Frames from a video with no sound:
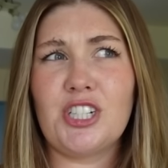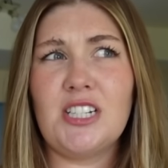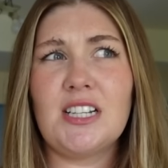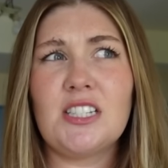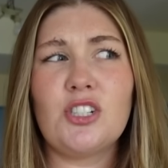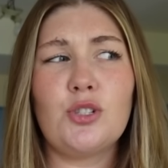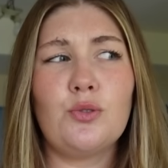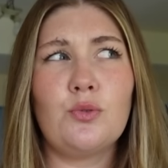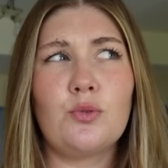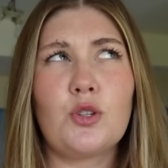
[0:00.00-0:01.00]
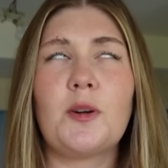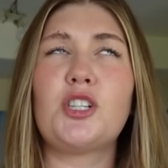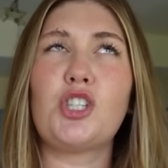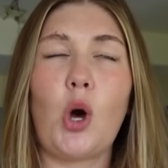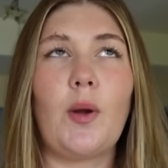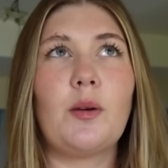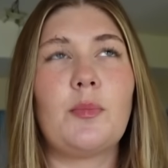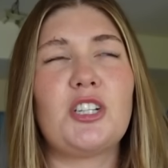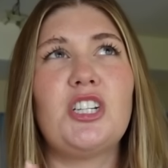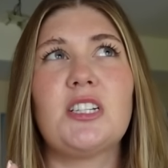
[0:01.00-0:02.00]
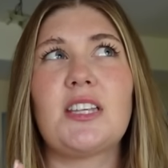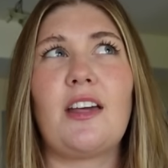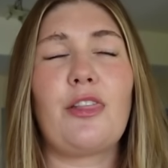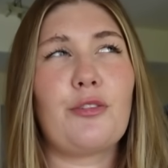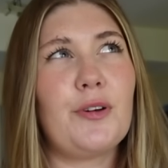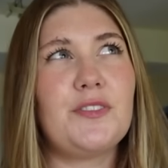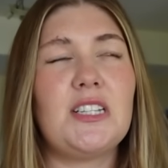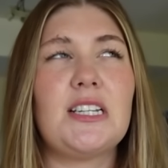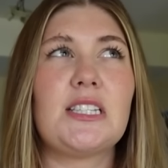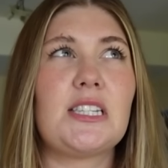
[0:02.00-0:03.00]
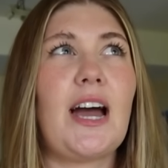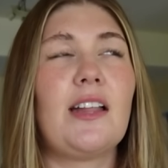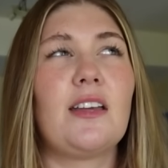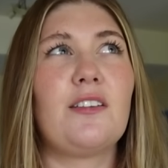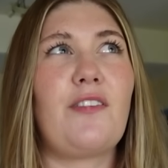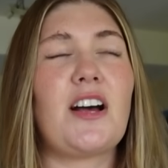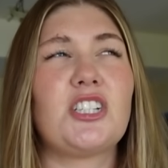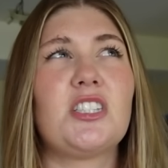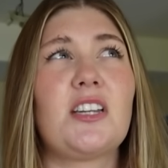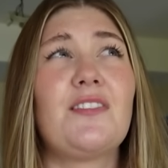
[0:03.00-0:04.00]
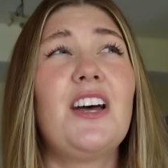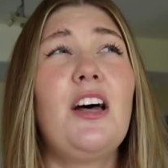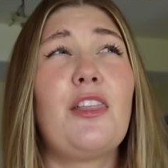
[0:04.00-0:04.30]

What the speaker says: She doesn't do so much sewing, but she does like thrifting, styling, fashion stuff.